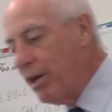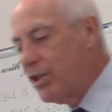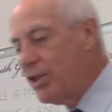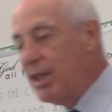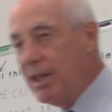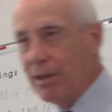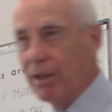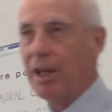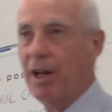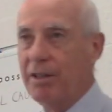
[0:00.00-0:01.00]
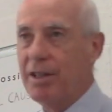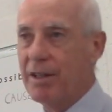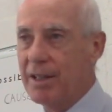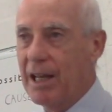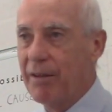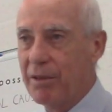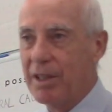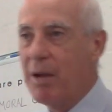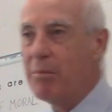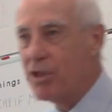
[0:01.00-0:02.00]
sealed unto the day of
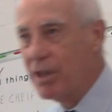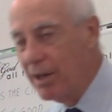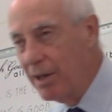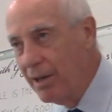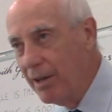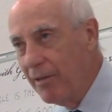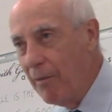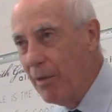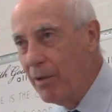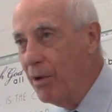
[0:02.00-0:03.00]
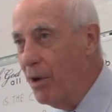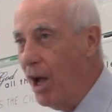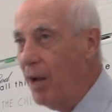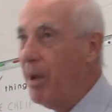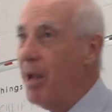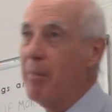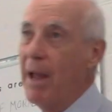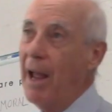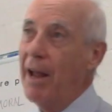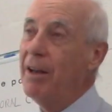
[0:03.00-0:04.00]
redemption, not by
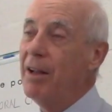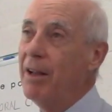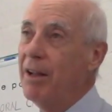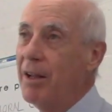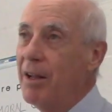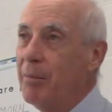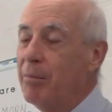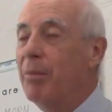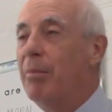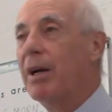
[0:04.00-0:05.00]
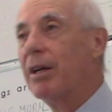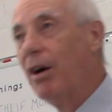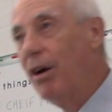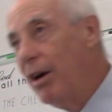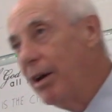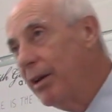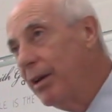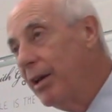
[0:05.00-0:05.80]
man, but by God.